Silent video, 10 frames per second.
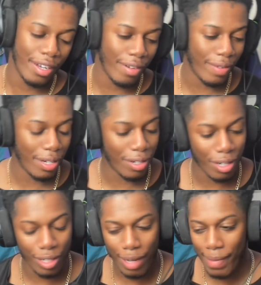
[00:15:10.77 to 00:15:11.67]
we do
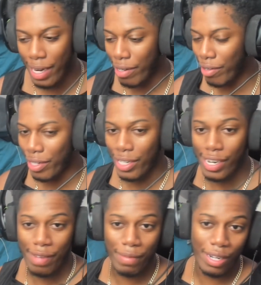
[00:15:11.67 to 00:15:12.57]
shows like My Hero and
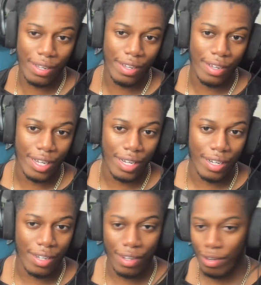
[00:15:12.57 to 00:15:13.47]
shit. But
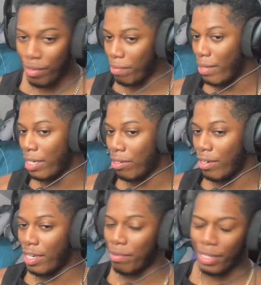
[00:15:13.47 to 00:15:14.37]
if y'all want to mess on
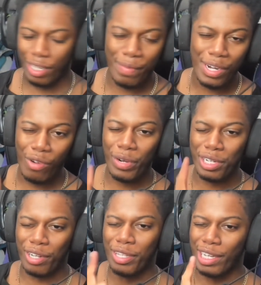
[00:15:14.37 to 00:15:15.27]
next week, let me know what
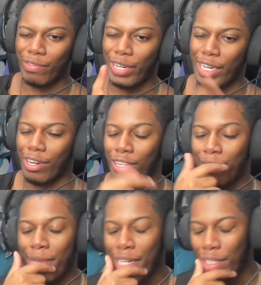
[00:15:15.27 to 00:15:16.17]
y'all think of Einar.
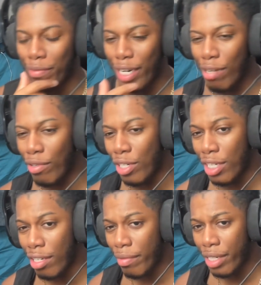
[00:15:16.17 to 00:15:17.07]
Let me just rate him on a
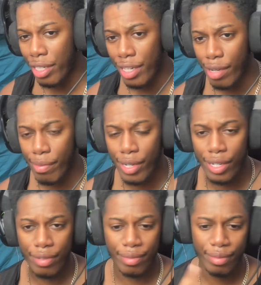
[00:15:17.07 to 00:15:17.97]
scale of one to ten.
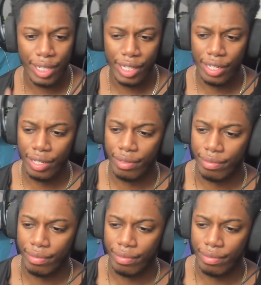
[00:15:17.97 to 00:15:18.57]
But that's the